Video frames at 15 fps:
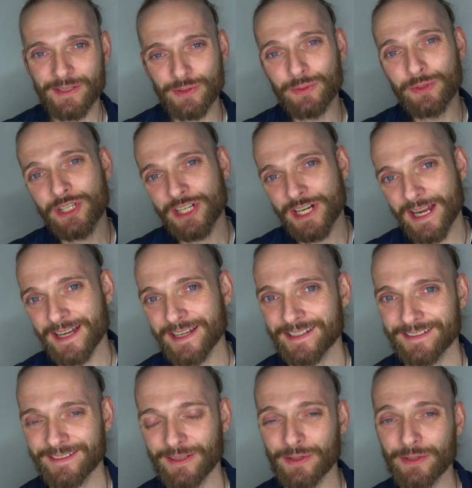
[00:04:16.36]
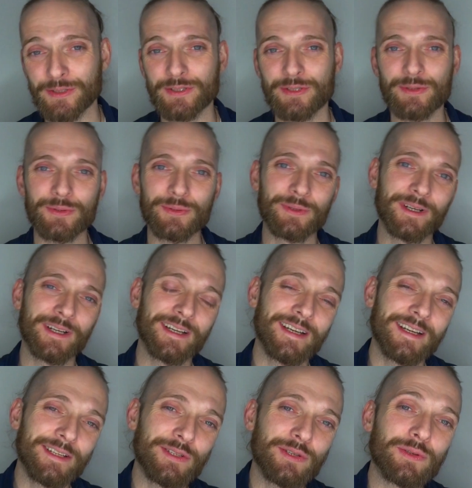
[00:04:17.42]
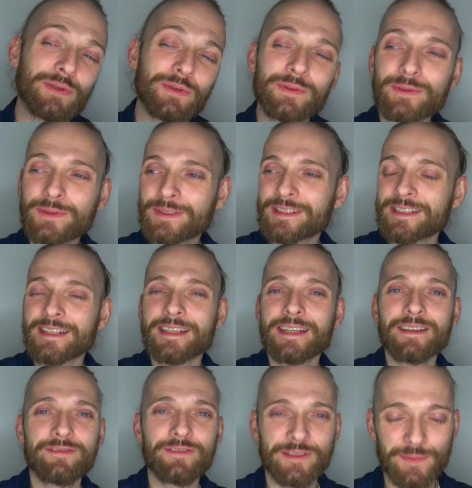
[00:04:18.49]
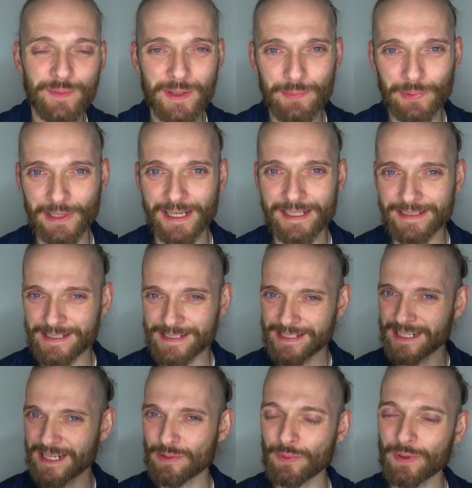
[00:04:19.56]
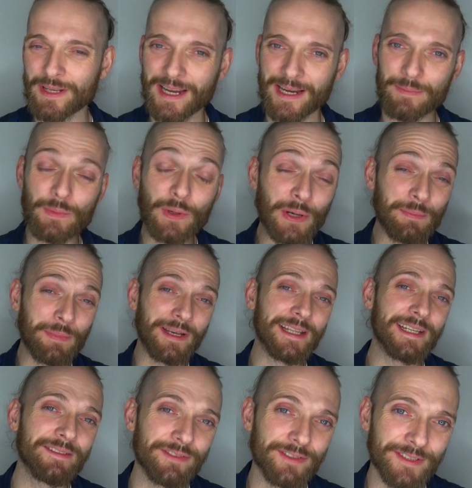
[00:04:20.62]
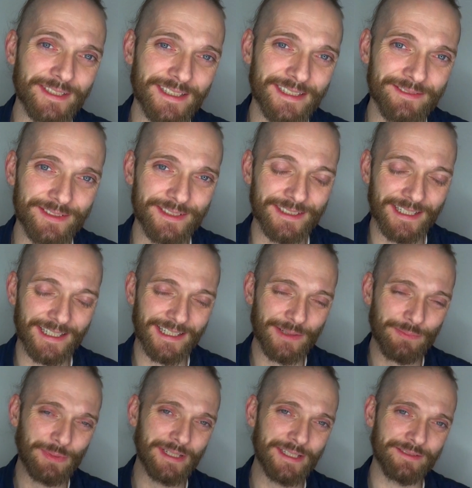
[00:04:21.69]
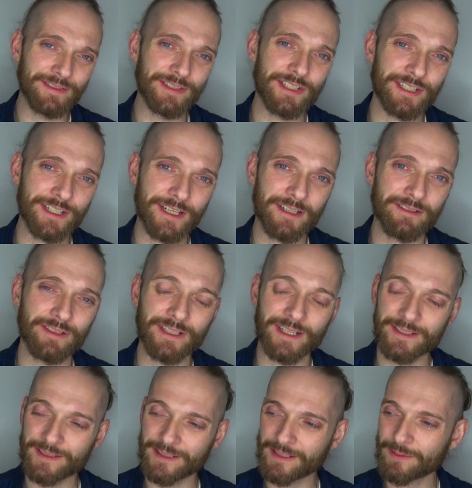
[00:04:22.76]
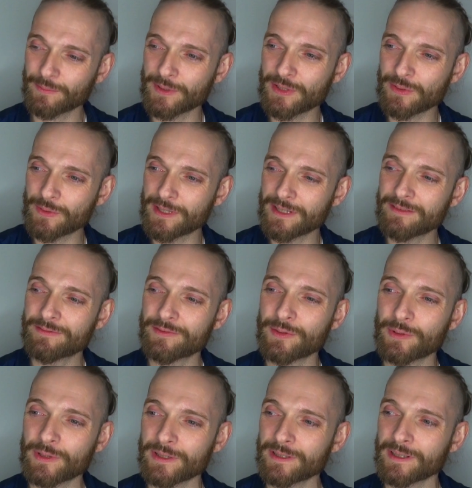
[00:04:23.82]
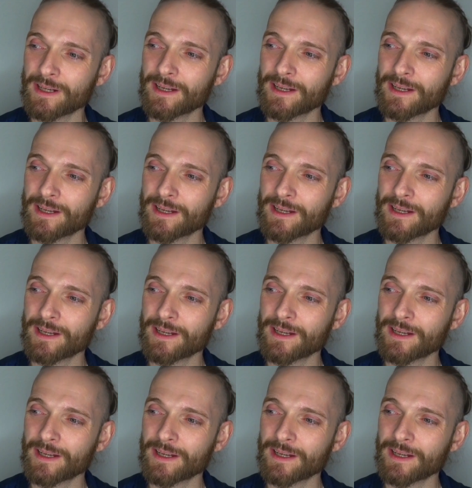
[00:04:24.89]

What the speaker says: share or to give, as people like to say. But I'm not a believer in giving, I believe in sharing. I think when you give, you can